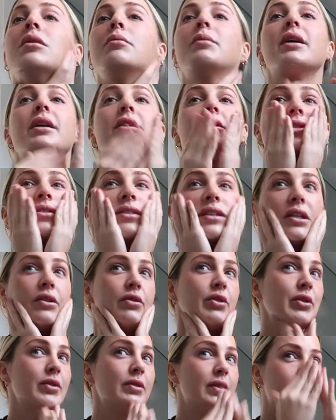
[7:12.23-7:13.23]
but it just
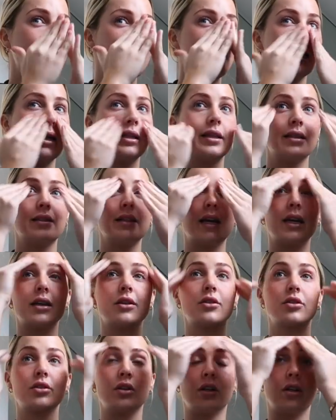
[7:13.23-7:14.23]
gives your skin like this
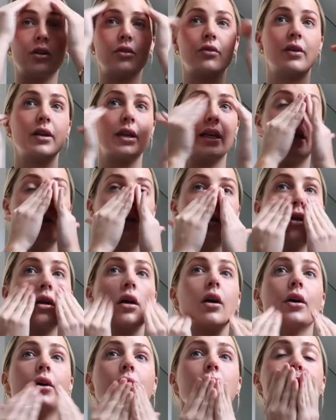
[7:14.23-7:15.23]
extra lovely
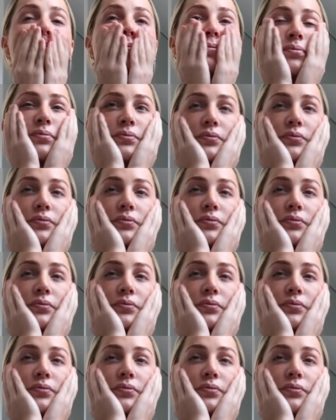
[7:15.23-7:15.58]
glow.